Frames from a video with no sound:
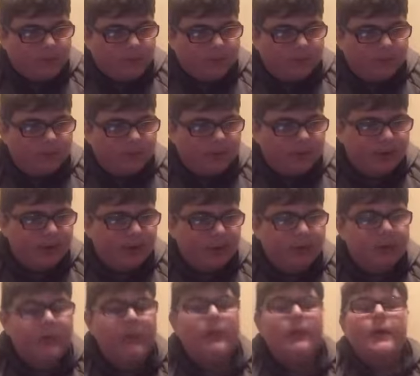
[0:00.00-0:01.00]
Pretty good.
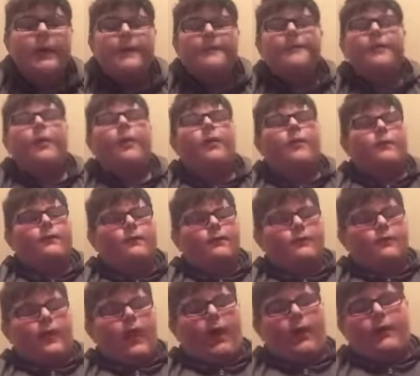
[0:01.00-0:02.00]
But,
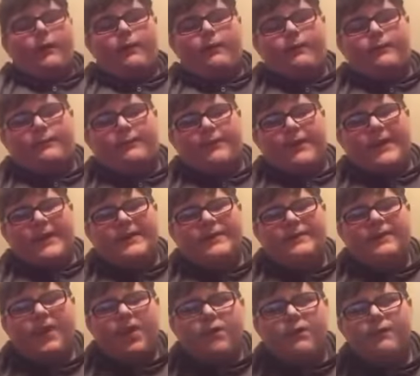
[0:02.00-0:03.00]
like, they
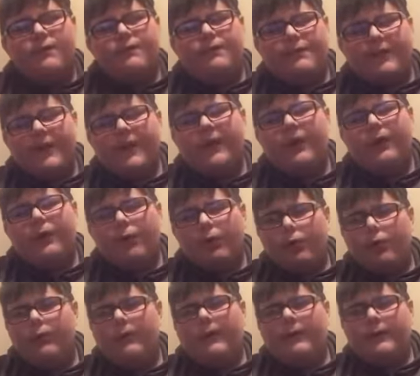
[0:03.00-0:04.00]
don't
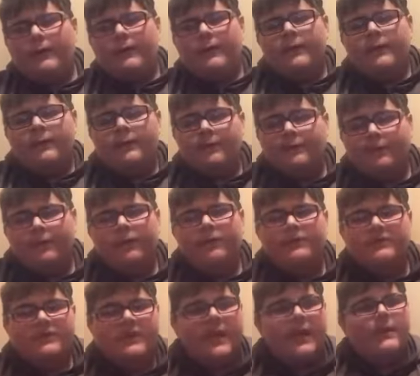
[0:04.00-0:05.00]
fill the
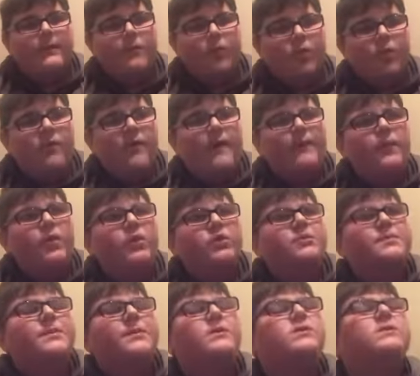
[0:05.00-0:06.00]
stadium all that much,
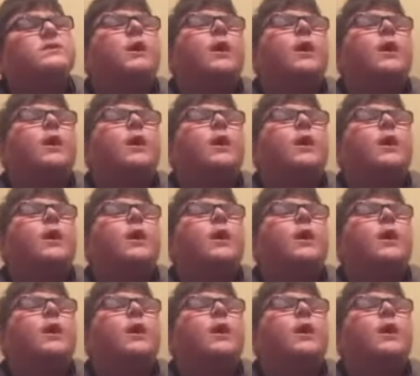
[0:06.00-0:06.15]
because